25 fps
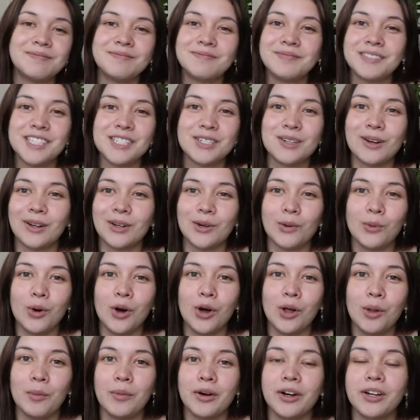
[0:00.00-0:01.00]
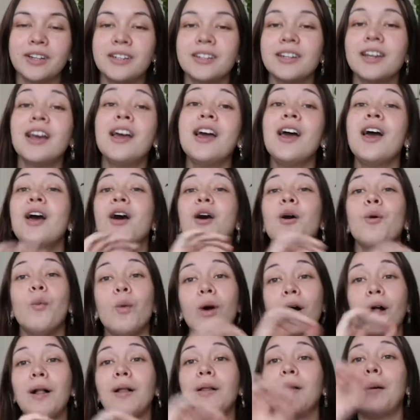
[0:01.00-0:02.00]
It's not a Walmart.
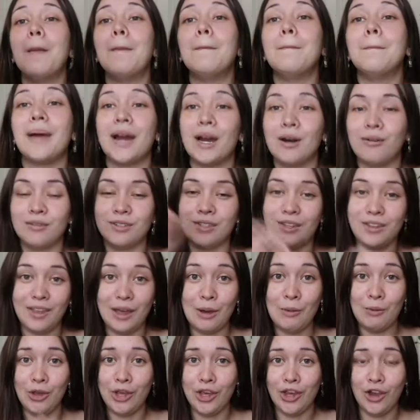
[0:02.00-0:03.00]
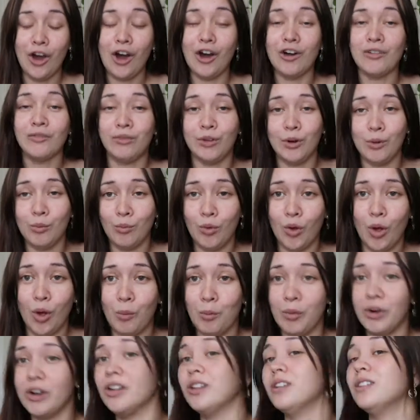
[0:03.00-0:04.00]
Wall mount that we got from
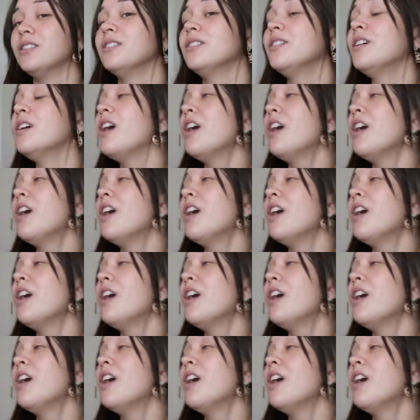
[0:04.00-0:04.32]
Walmart